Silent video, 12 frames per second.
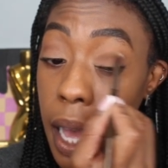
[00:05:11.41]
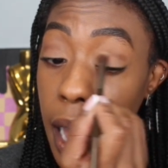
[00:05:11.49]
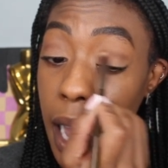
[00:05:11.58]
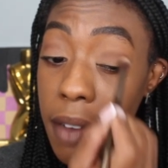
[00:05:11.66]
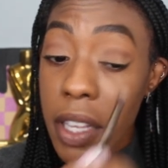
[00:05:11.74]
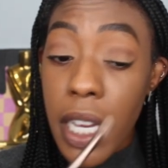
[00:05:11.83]

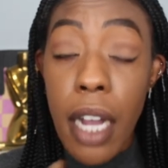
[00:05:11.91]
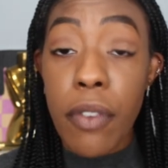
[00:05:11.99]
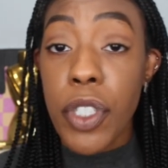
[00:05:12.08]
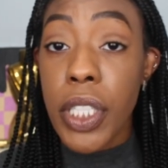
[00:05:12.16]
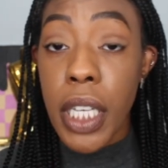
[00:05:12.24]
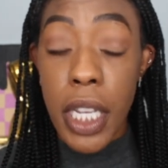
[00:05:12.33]
have the
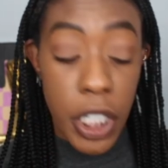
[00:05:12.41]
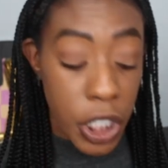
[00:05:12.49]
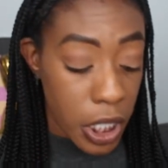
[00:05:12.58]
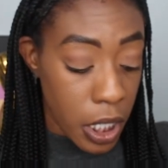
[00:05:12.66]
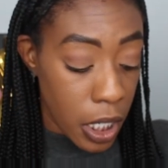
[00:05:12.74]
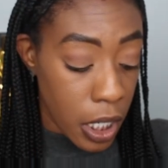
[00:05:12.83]

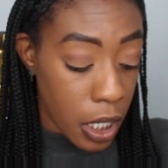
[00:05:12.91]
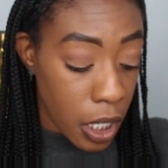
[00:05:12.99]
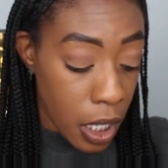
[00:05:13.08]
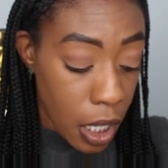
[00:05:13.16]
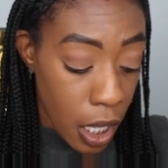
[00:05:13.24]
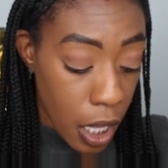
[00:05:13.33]

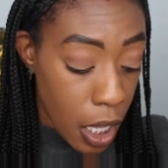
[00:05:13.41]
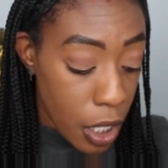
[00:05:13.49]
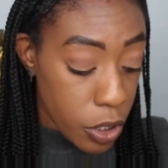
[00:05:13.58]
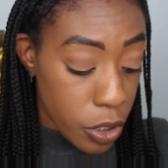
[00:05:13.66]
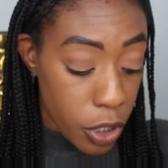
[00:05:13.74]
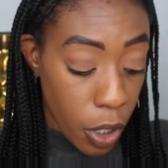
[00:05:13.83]
conversation,
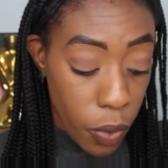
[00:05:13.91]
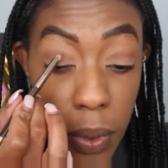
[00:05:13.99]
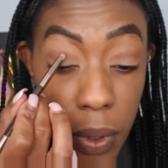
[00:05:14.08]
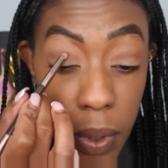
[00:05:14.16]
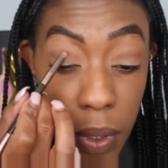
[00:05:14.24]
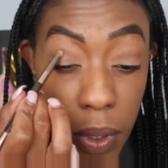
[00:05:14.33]
don't
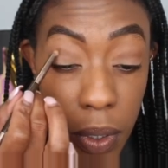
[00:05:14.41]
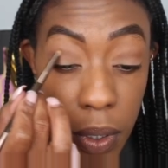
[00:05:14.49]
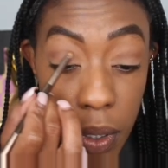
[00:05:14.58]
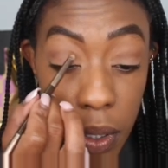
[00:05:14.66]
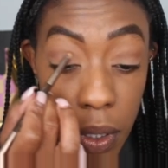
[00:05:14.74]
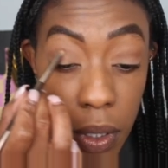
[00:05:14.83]
have the
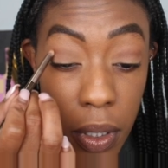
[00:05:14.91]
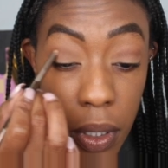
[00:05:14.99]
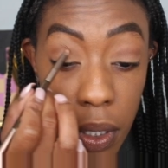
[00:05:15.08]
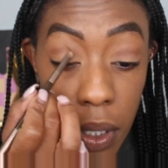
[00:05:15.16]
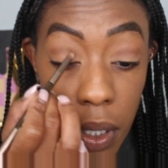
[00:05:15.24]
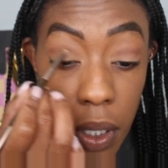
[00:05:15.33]

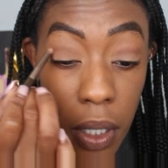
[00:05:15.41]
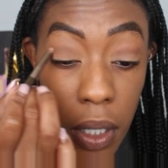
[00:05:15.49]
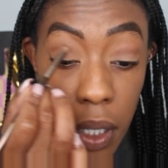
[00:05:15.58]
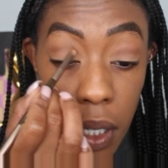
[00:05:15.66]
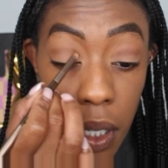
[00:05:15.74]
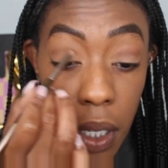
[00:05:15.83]
conversation, whatever
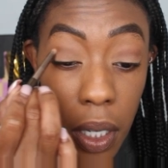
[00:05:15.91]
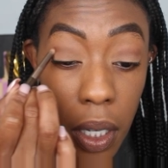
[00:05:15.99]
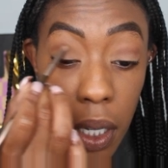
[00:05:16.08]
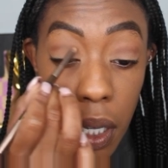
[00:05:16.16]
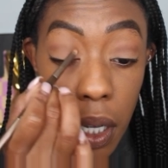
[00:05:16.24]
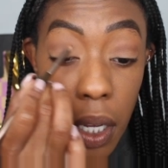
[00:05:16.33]
you
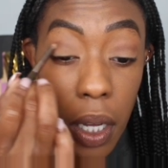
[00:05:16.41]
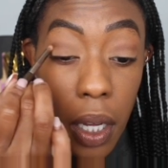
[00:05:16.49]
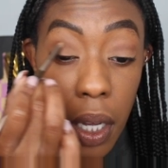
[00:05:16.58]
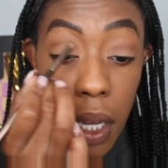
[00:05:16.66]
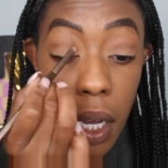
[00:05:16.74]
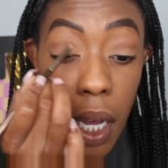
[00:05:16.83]
decide to
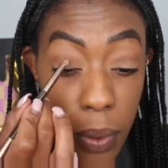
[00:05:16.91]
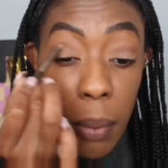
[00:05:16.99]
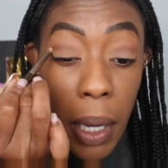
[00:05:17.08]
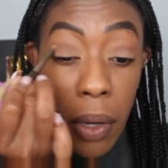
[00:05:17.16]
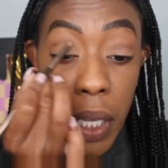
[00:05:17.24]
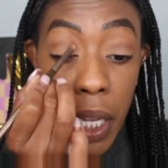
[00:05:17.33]
do
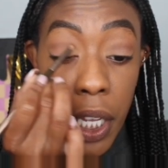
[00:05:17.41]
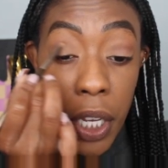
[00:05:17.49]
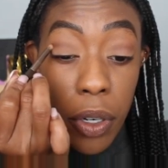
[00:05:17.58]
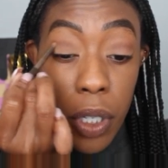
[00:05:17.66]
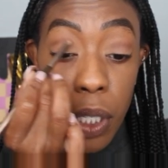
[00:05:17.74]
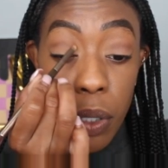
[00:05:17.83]
about getting
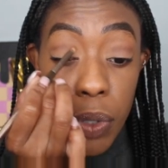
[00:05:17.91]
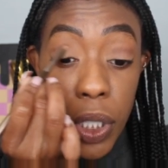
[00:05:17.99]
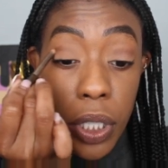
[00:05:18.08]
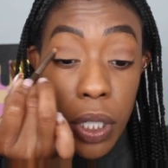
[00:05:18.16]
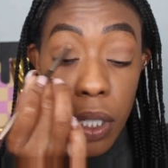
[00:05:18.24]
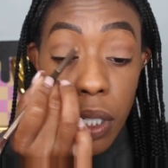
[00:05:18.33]
your
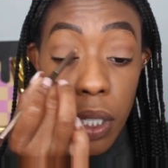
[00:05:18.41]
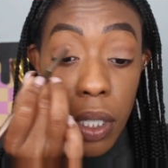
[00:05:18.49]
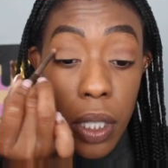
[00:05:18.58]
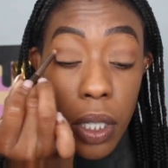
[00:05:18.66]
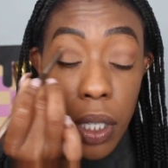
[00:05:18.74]
closure,